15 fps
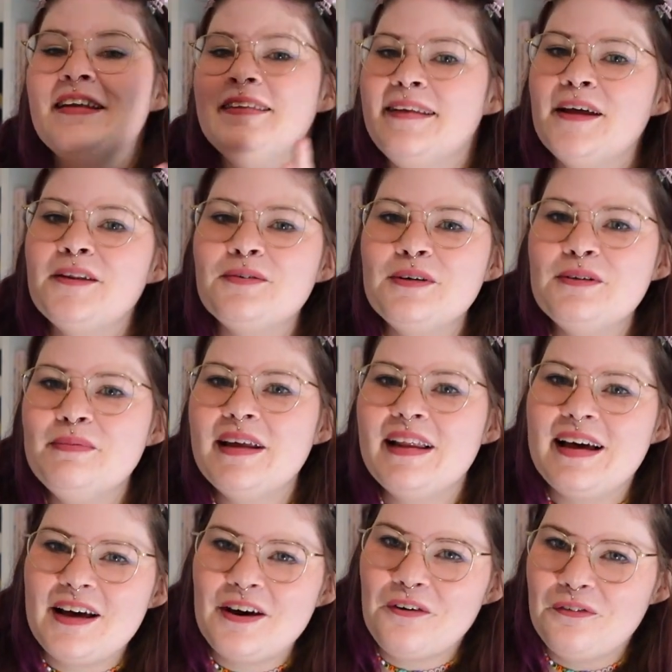That would be
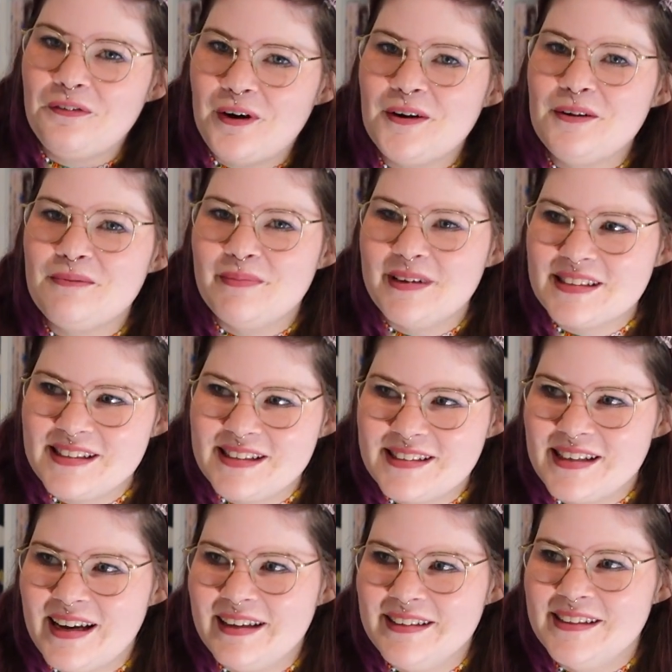like a fun business
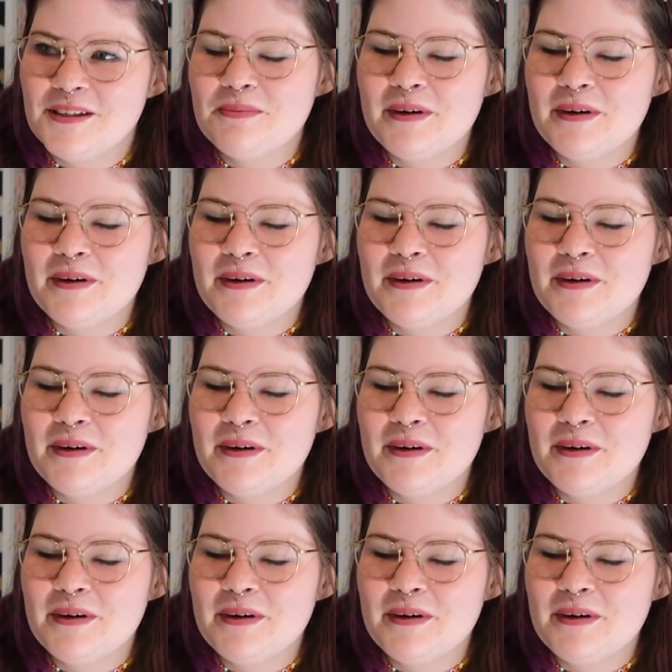idea,